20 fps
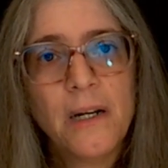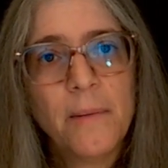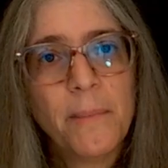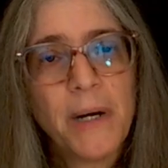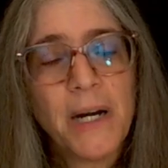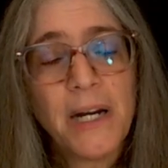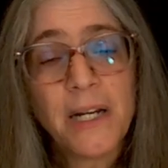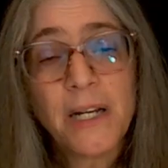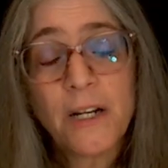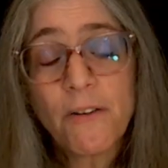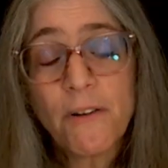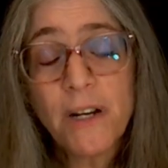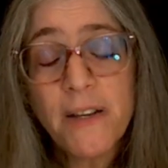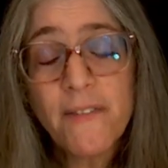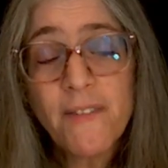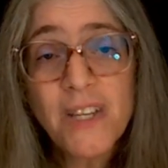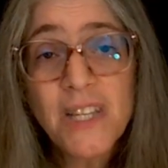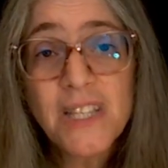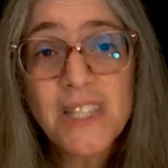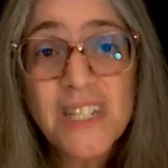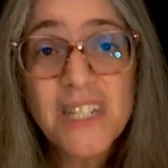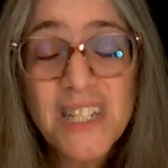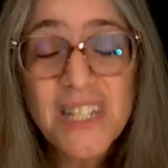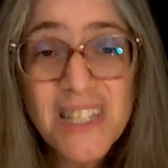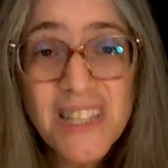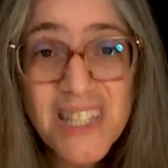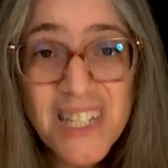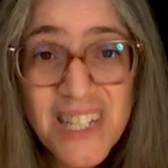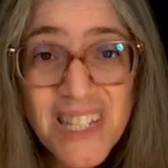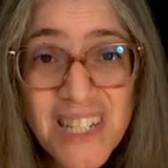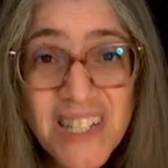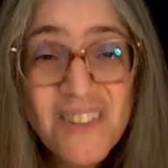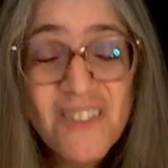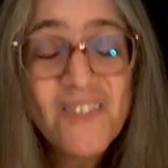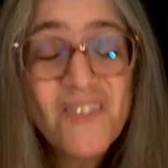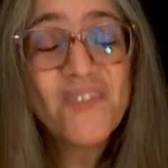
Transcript: my gravy did it.